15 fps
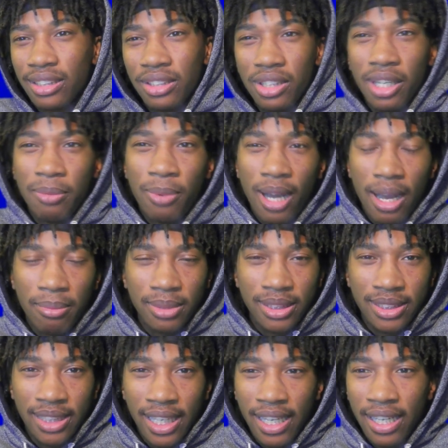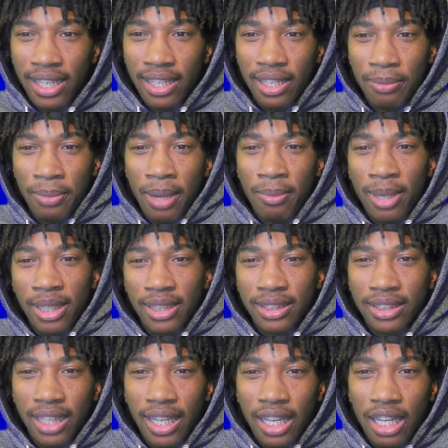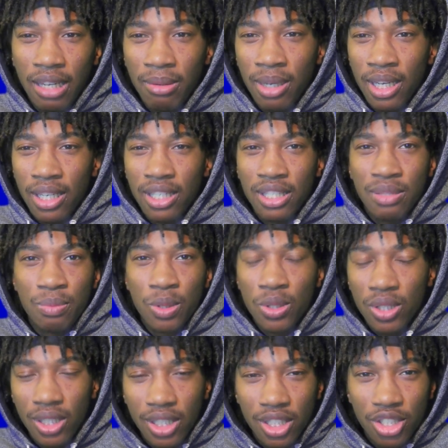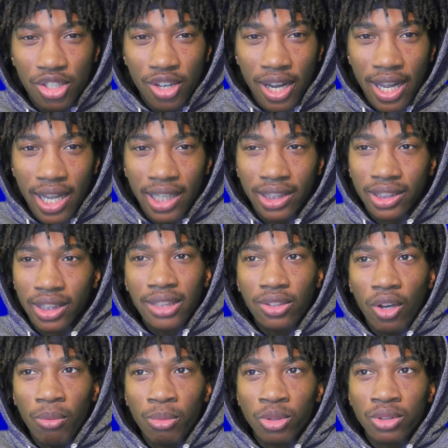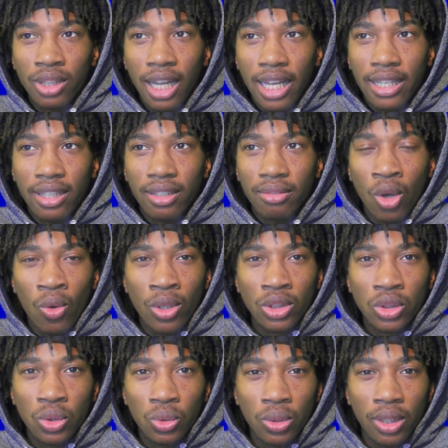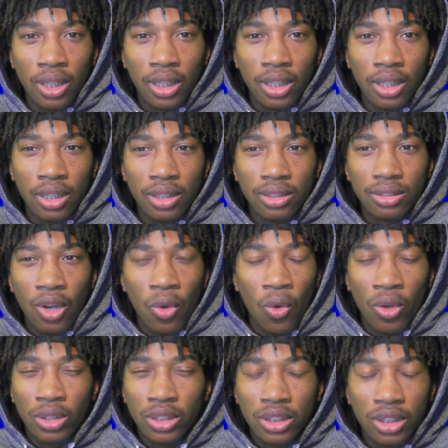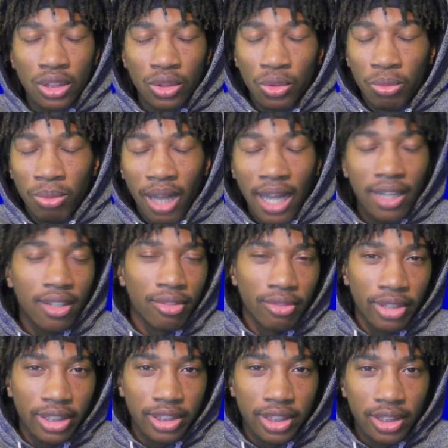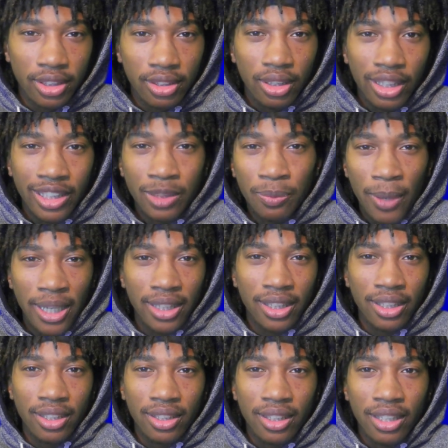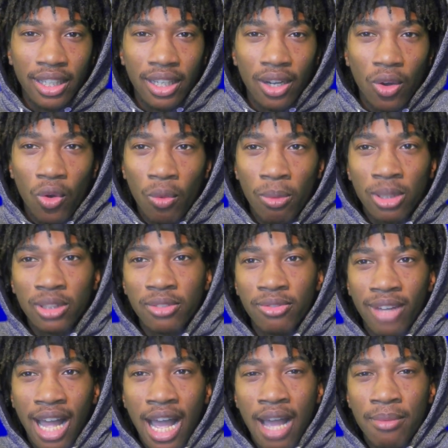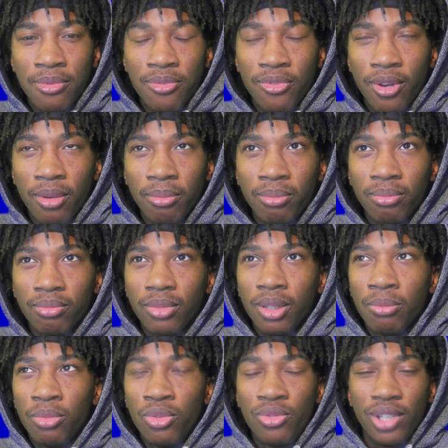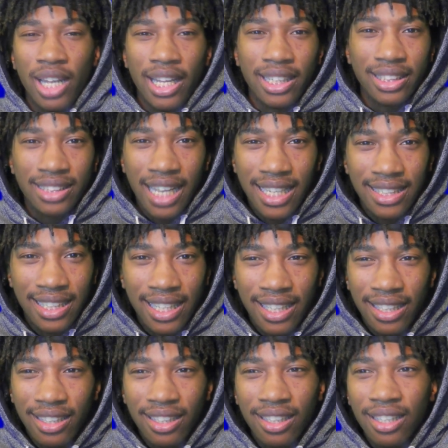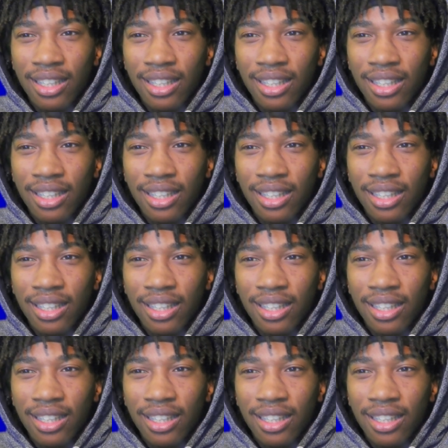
hip hop is dead, hip hop ain't the same, this music is trash. That's almost like going to the Orange is the New Black convention, expecting to get a whole bunch of vibes from a movie like the Titanic.